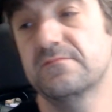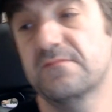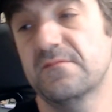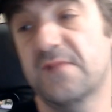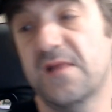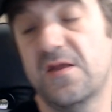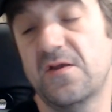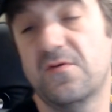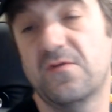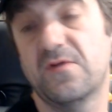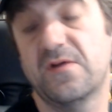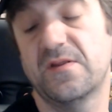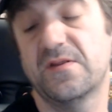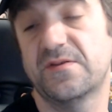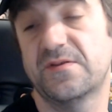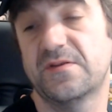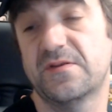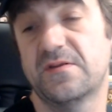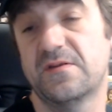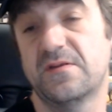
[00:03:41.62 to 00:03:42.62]
it was,
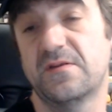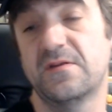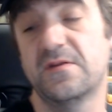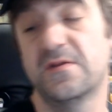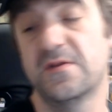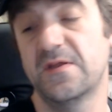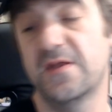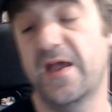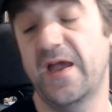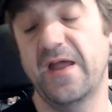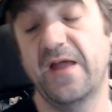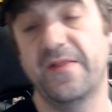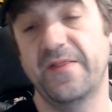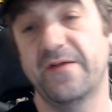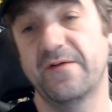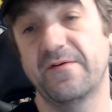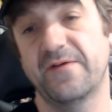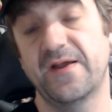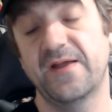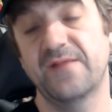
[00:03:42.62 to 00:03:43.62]
I don't
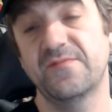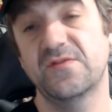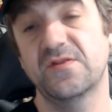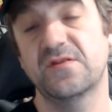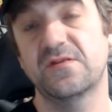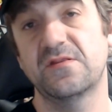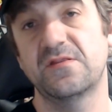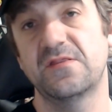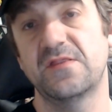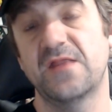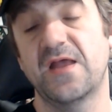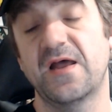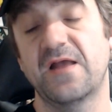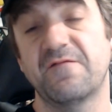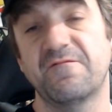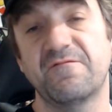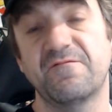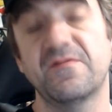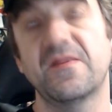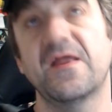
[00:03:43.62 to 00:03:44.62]
know, I'm just not
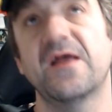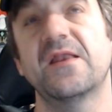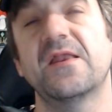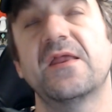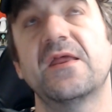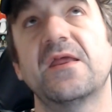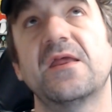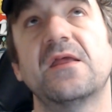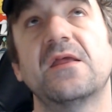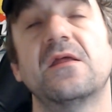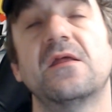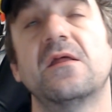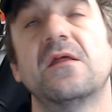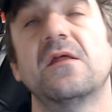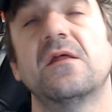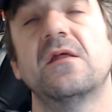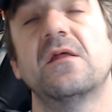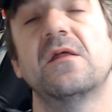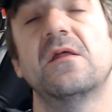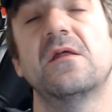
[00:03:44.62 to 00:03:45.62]
a
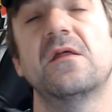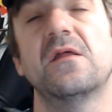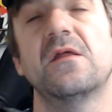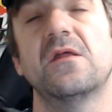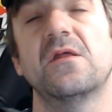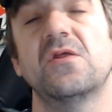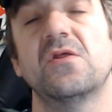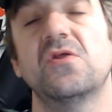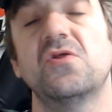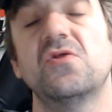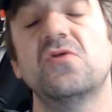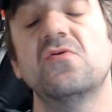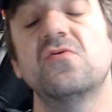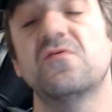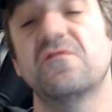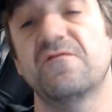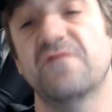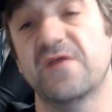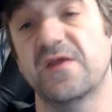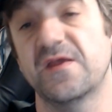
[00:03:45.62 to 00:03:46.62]
huge
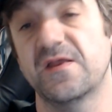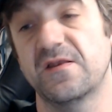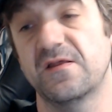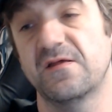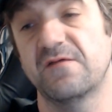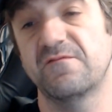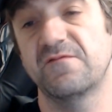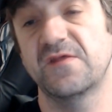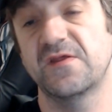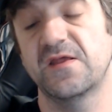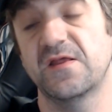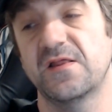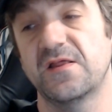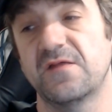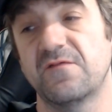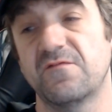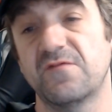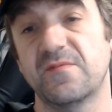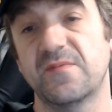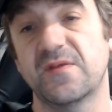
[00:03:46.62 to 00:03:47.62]
fan of the
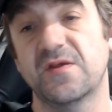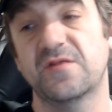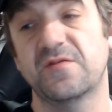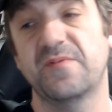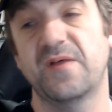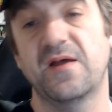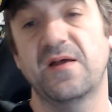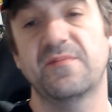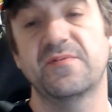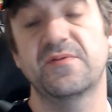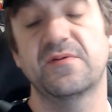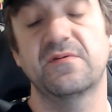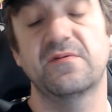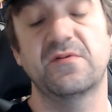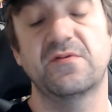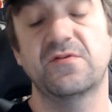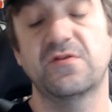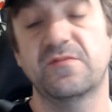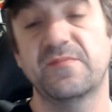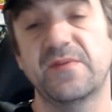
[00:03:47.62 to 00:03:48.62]
Alien Remix pops.
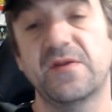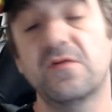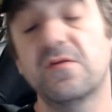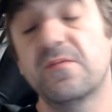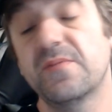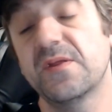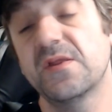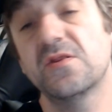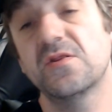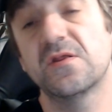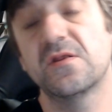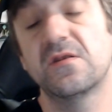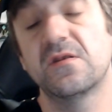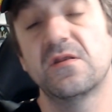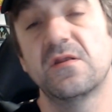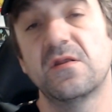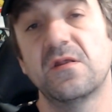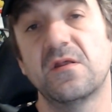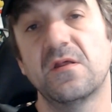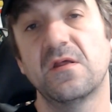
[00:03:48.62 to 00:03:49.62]
It's just my own opinion.
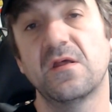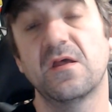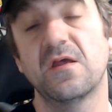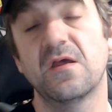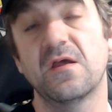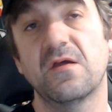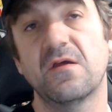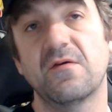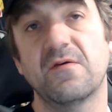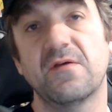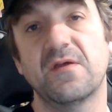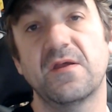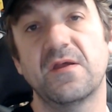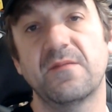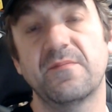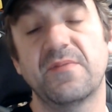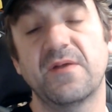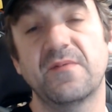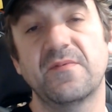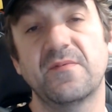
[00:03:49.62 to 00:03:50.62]
Alright,
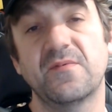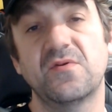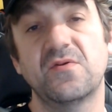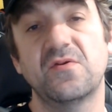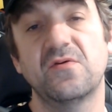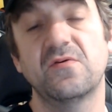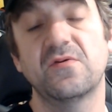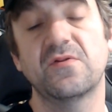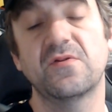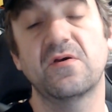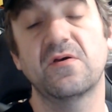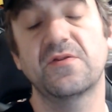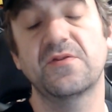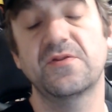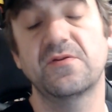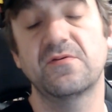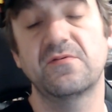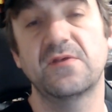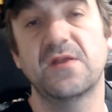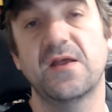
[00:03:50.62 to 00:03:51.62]
pop number two is
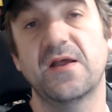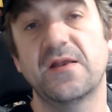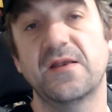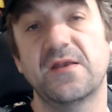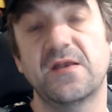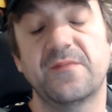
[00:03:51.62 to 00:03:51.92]
also not in a